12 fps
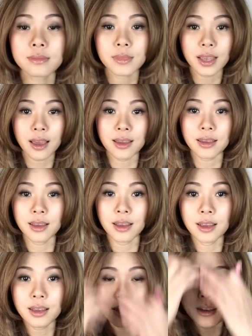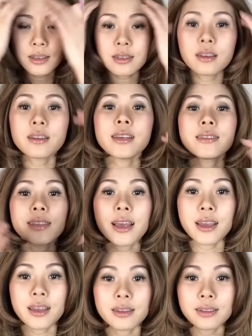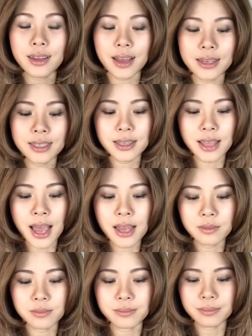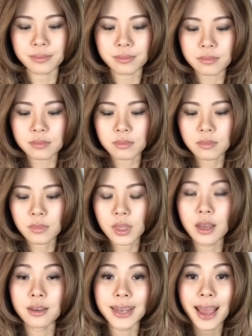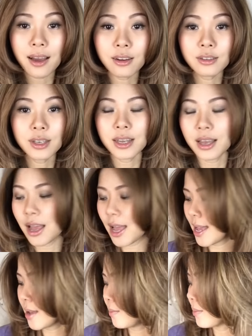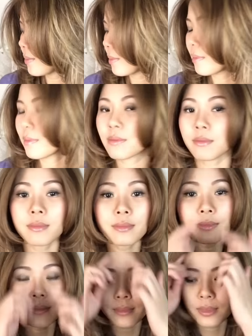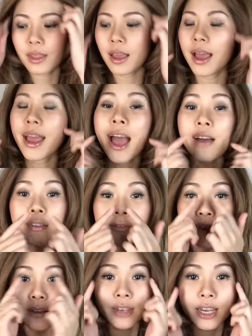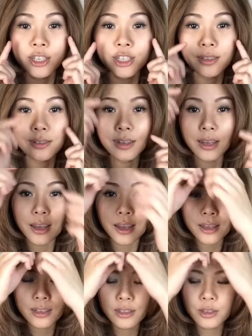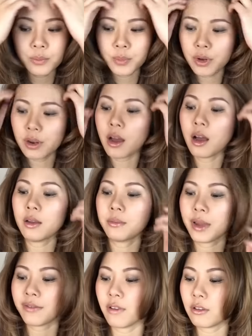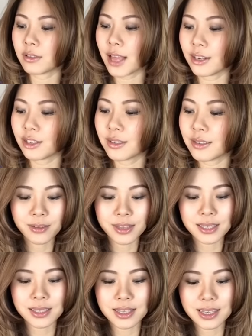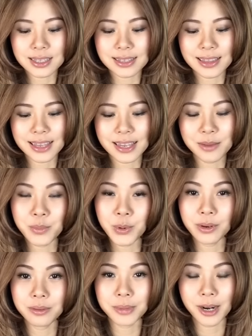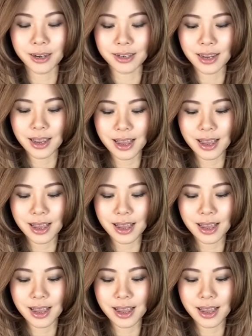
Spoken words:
Okay, so let's say I did that. Now I have a foundation to put on my false lashes. This is the important part.